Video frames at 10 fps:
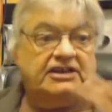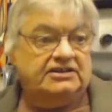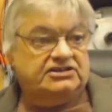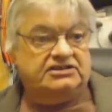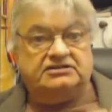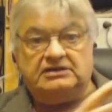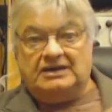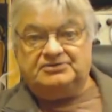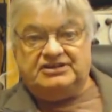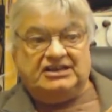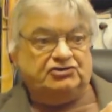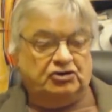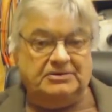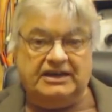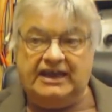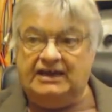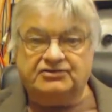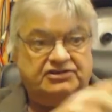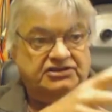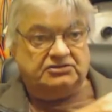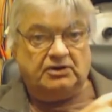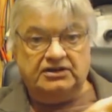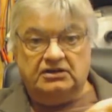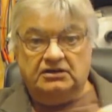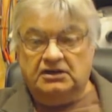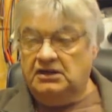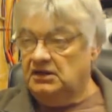Say this is upstairs room in your house, this is where you're